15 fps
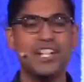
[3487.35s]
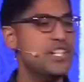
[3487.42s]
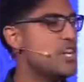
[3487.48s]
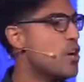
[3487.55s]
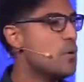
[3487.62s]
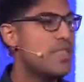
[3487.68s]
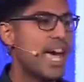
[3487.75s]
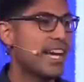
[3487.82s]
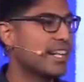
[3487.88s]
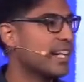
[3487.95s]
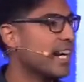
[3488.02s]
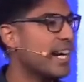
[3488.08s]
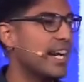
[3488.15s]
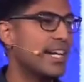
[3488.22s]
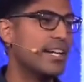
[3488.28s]
I know
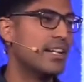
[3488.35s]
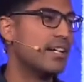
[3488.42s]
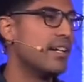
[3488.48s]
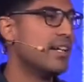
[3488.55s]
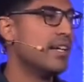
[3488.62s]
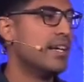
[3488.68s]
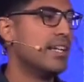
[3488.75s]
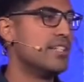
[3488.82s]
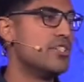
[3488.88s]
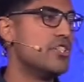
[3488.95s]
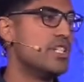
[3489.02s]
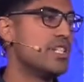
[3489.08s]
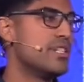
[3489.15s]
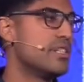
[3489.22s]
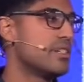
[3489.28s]
that guy.
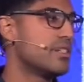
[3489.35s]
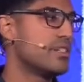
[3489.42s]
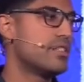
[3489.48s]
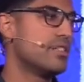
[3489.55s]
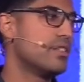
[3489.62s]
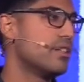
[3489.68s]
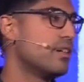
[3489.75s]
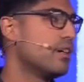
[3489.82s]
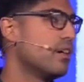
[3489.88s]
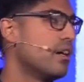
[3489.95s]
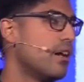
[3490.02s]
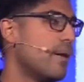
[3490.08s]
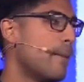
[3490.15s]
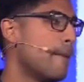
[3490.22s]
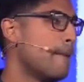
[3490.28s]
And Jesus,
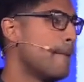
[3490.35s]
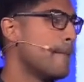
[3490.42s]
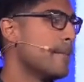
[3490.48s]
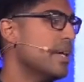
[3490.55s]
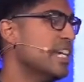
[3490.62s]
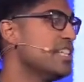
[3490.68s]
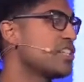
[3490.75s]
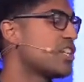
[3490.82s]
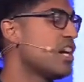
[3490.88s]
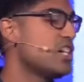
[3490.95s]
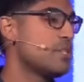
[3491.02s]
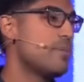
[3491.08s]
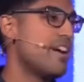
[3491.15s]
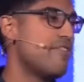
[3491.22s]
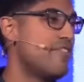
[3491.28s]
he's
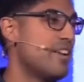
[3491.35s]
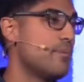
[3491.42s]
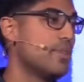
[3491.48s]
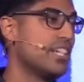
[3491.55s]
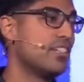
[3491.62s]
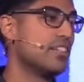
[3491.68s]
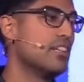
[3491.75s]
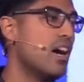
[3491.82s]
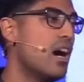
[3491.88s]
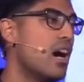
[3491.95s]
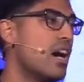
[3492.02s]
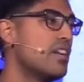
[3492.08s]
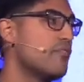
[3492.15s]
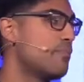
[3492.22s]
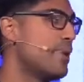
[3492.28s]
caused my family a
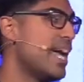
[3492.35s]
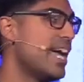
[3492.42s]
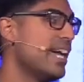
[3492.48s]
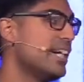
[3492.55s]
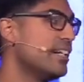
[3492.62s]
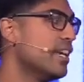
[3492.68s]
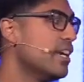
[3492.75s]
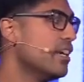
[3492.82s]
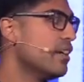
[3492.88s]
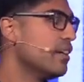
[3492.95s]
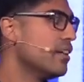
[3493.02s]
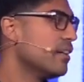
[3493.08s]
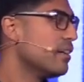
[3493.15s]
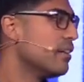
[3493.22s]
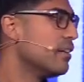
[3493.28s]
lot of pain.
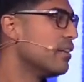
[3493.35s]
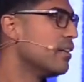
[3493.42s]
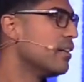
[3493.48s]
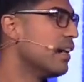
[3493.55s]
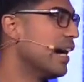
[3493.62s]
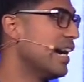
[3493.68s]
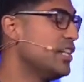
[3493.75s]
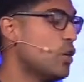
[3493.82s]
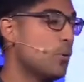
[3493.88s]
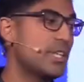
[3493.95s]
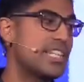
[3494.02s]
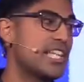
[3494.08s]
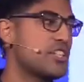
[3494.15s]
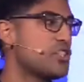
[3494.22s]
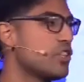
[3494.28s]
I know
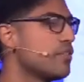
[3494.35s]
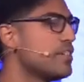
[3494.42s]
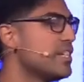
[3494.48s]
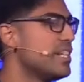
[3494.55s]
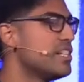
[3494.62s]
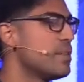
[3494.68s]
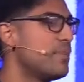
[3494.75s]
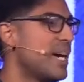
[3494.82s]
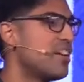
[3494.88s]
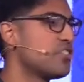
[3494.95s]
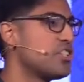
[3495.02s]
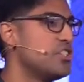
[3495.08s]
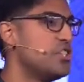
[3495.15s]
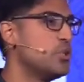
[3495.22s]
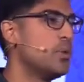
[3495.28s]
what that servant is
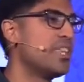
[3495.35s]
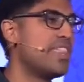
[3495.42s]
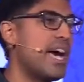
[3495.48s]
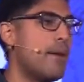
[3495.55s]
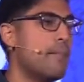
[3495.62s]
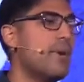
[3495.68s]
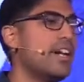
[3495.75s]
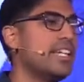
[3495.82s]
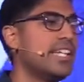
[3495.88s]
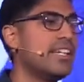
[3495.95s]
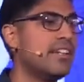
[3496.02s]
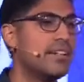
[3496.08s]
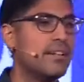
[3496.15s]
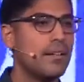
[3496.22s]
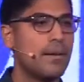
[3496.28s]
about to do with that
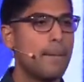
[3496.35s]
money.